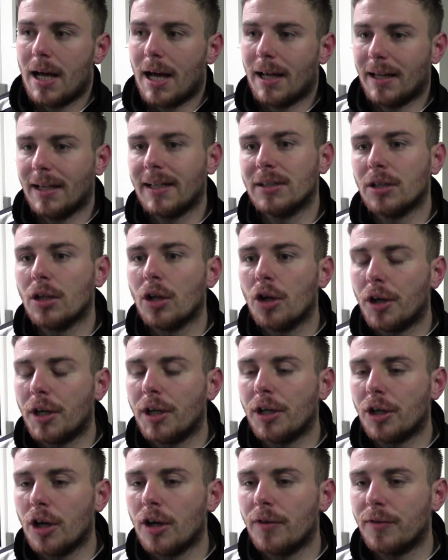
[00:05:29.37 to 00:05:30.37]
I think it's a
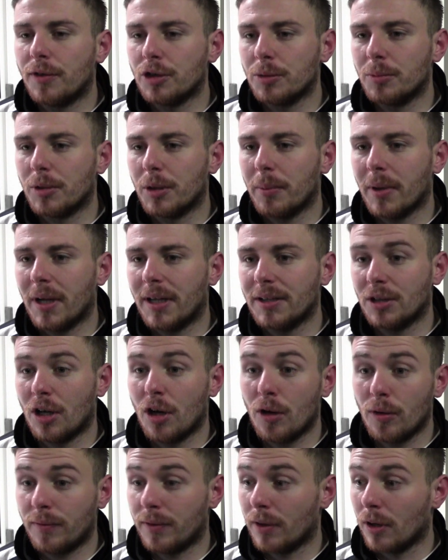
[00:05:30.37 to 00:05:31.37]
learning curve for some of the players, and
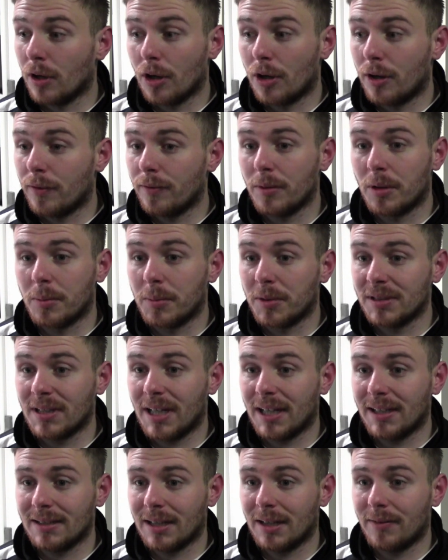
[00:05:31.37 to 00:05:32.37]
hopefully they'll learn from the
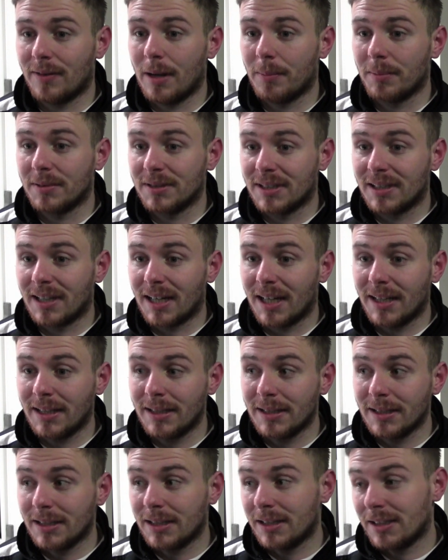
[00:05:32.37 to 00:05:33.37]
mistakes that have happened today
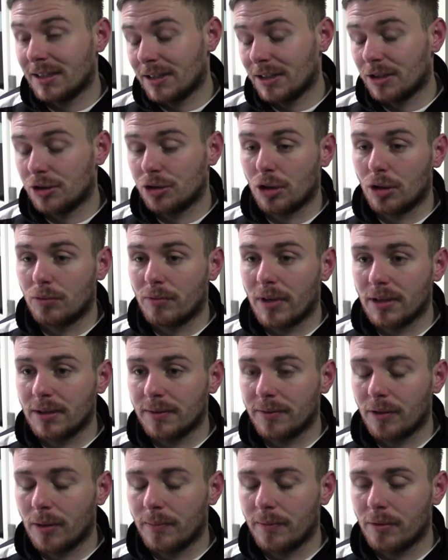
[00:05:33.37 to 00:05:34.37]
and try and
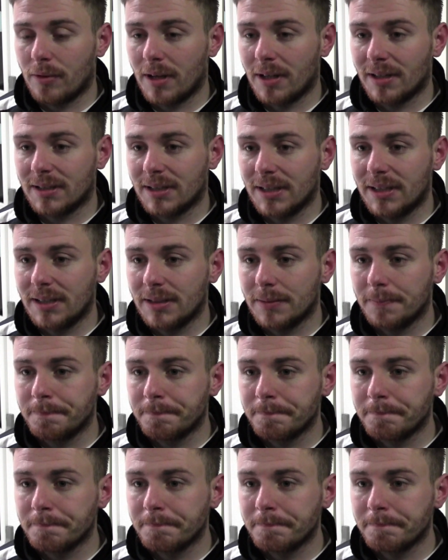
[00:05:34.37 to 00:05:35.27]
rectify them throughout the season.